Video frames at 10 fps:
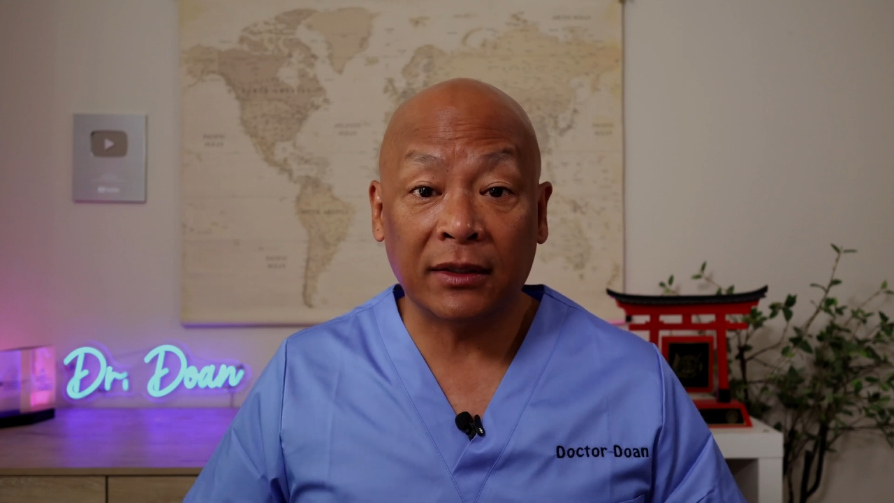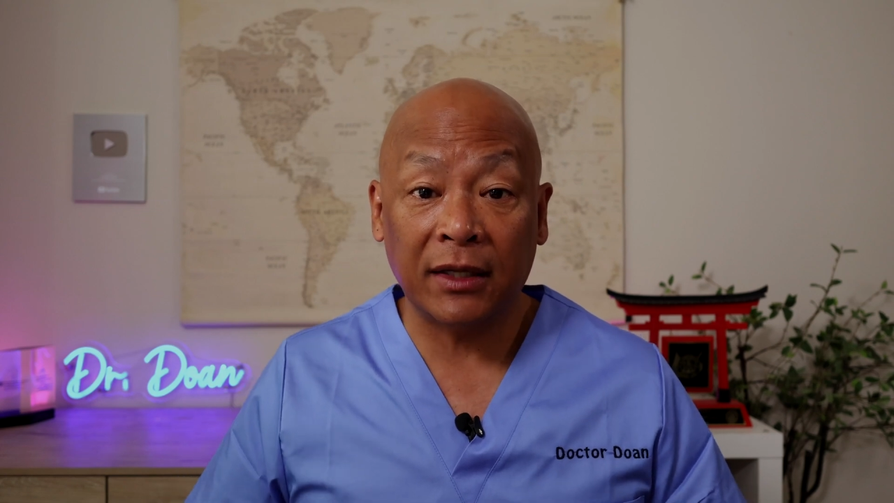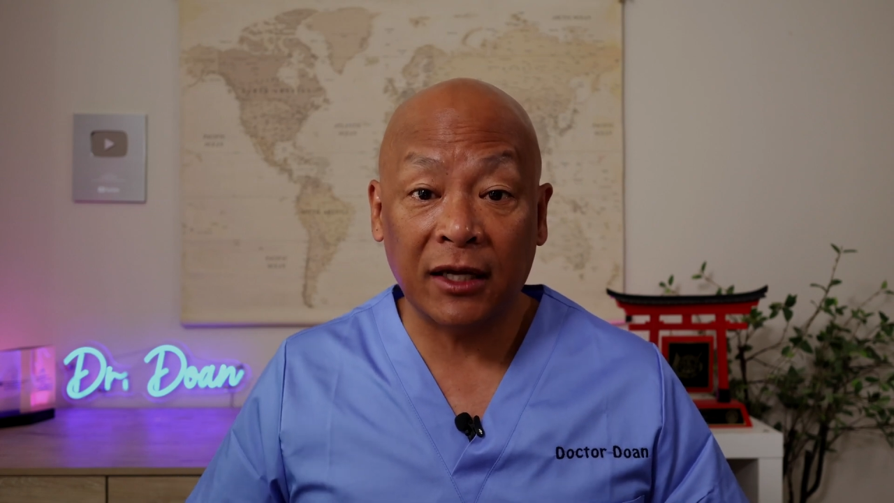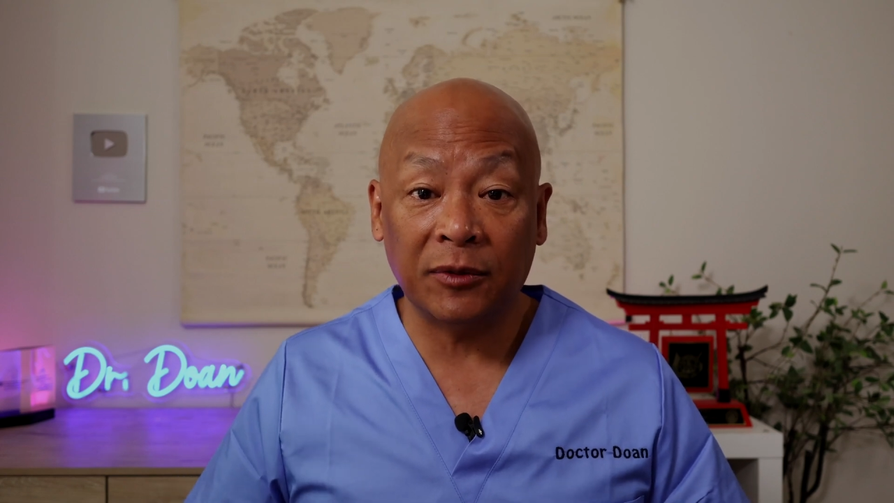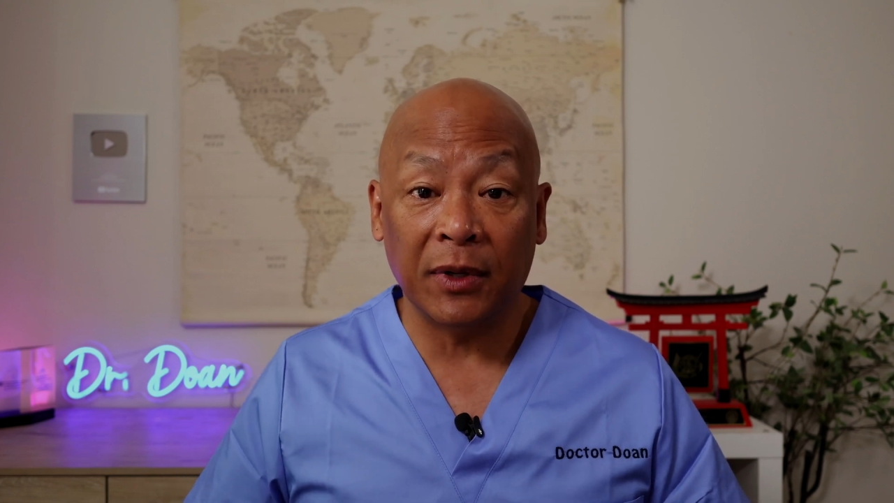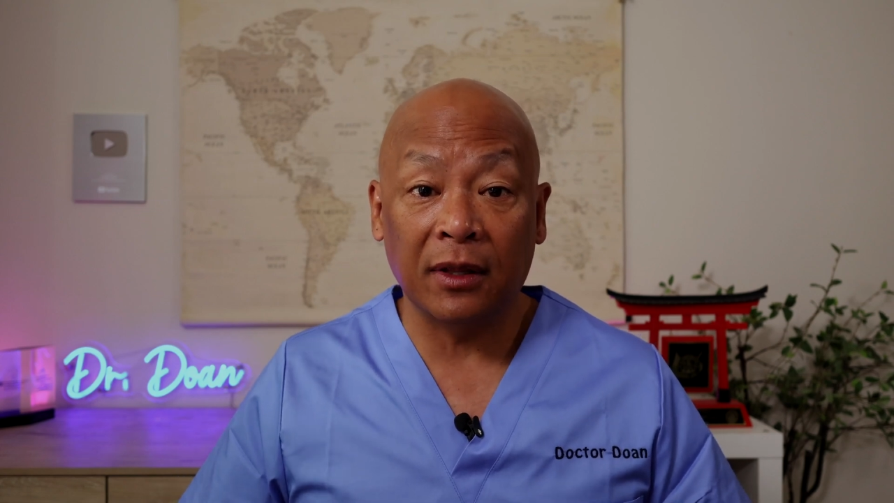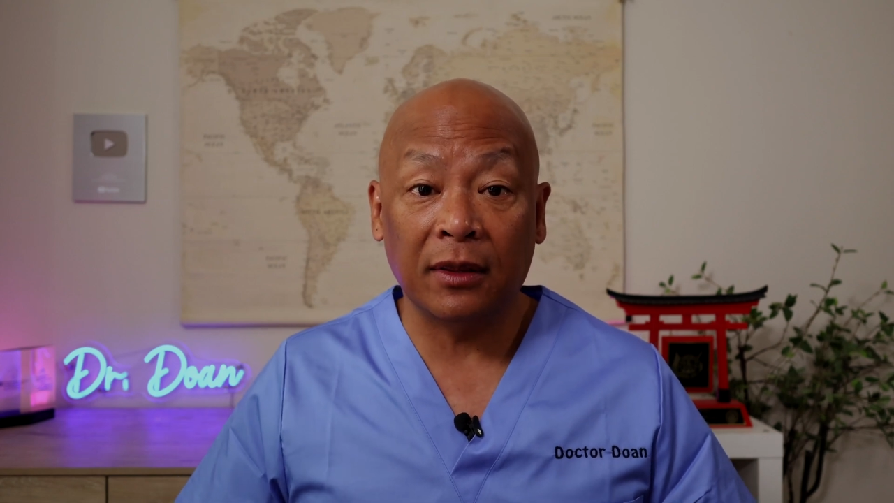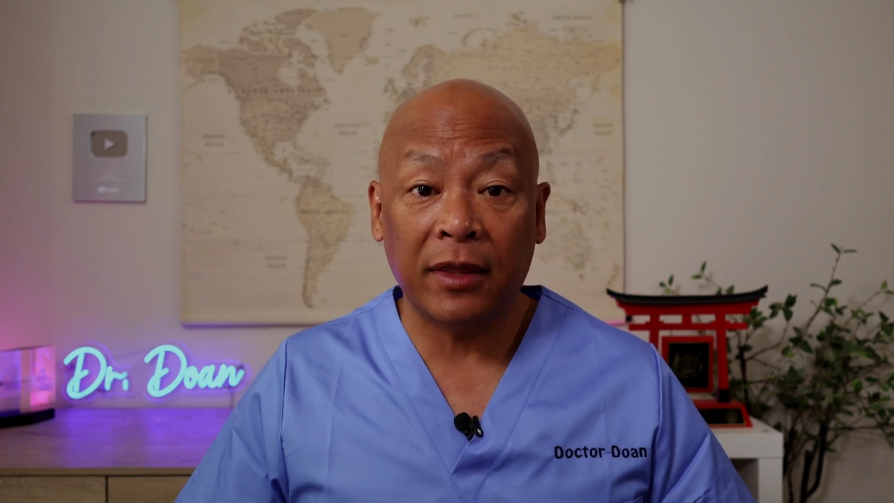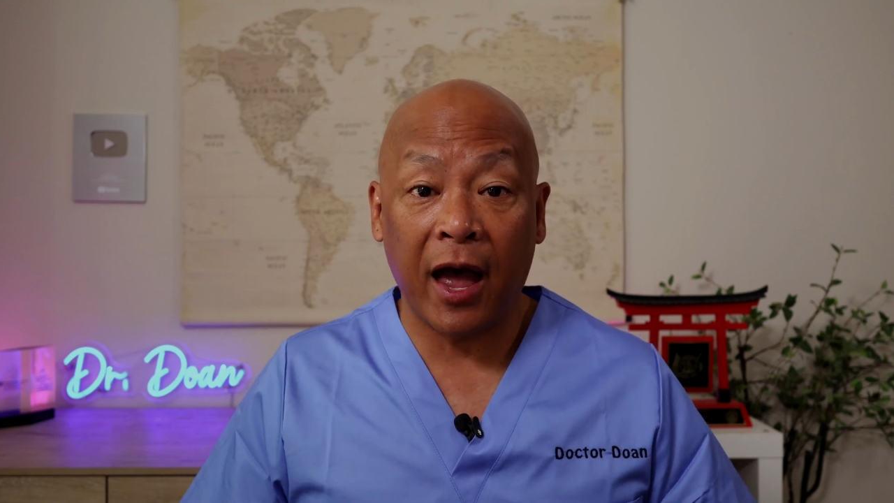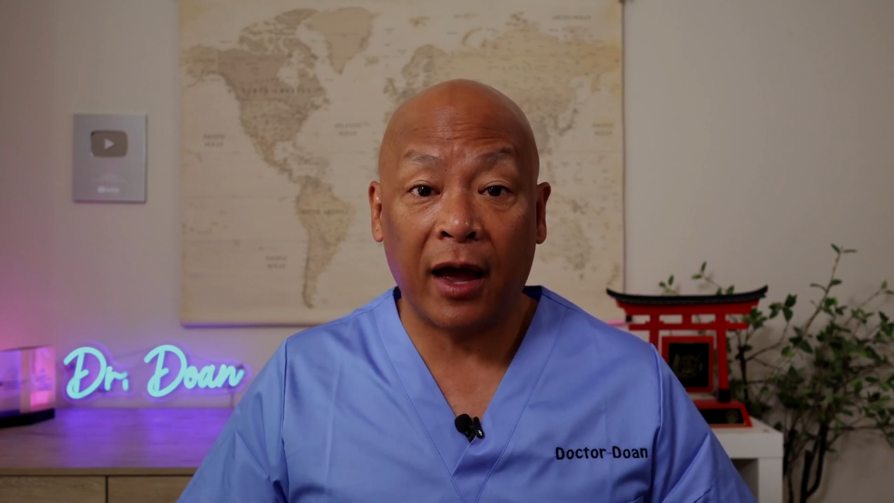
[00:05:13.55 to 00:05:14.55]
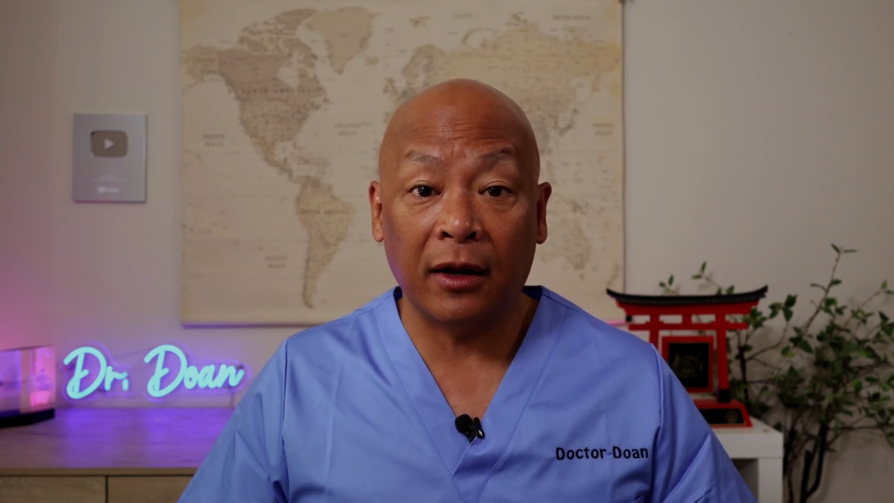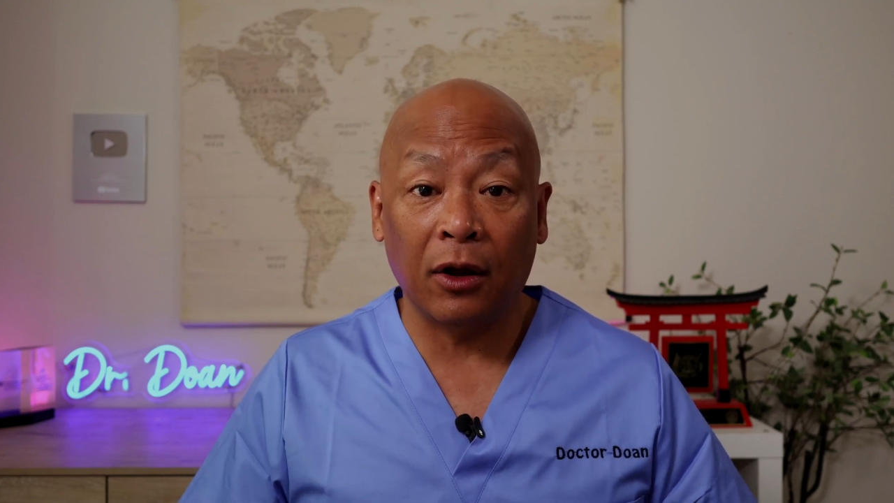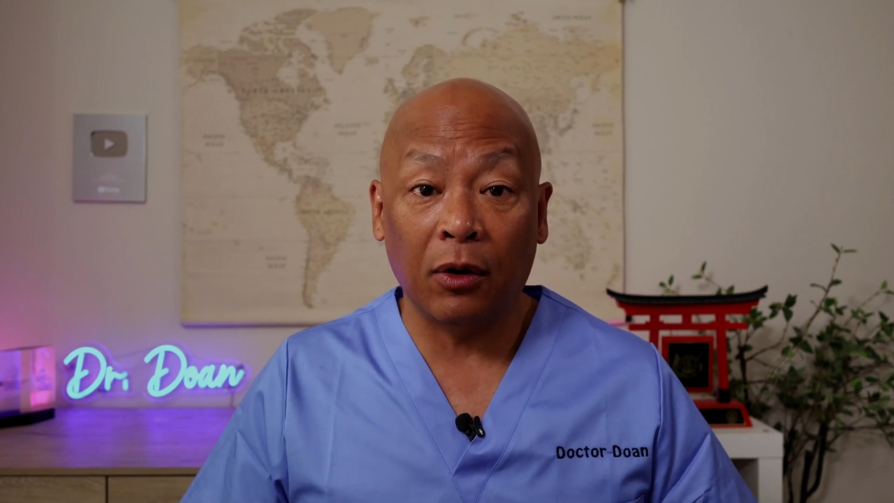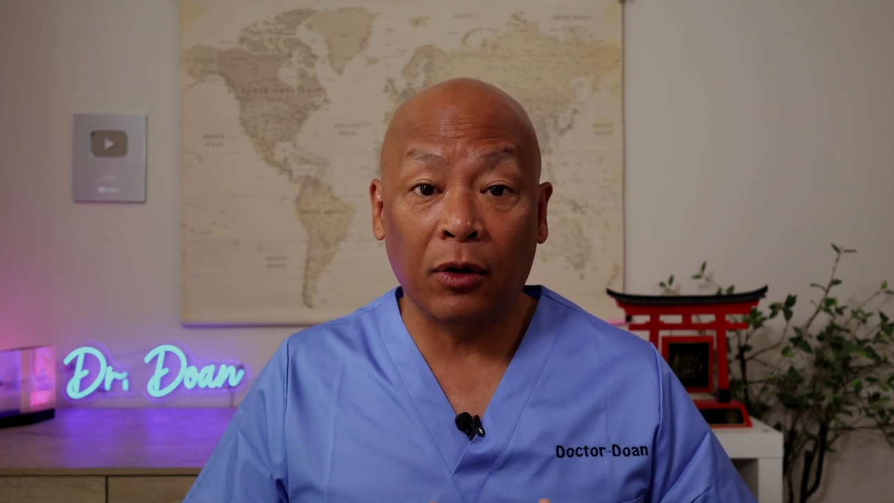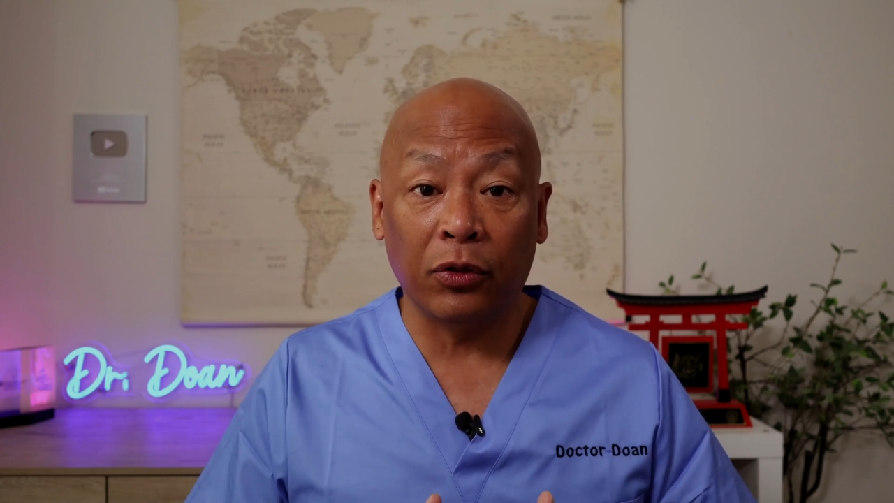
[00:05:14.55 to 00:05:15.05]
assessment that